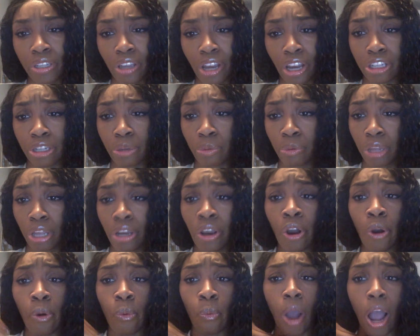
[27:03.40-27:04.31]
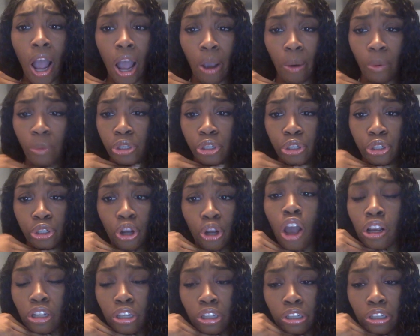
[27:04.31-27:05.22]
saw it, and they were like, wow, it was
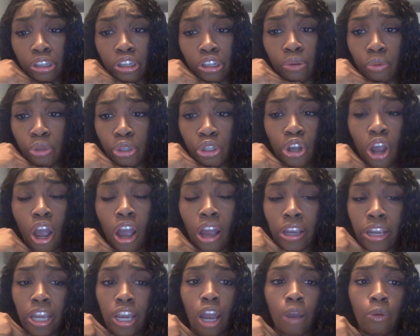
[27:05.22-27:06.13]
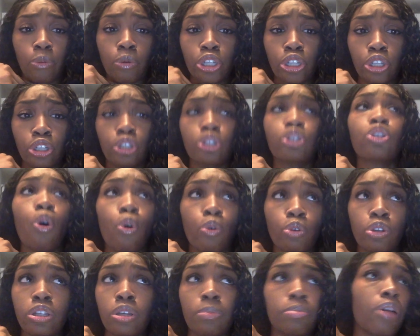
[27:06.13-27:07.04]
shocking, I was so
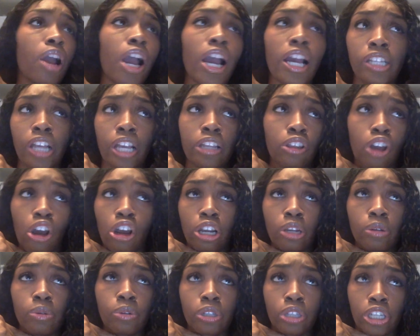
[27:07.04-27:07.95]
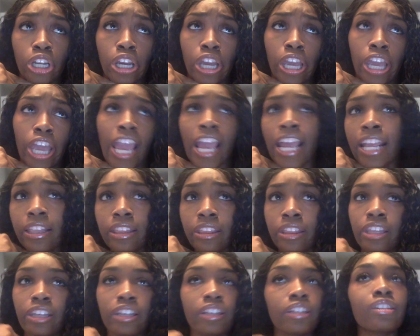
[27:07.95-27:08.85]
surprised, I thought I was gonna hate
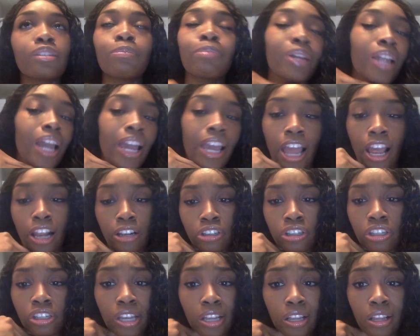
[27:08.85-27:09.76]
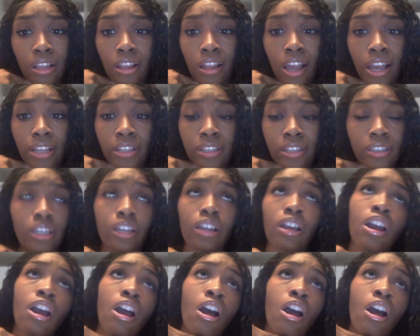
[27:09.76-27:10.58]
this, but I actually liked it.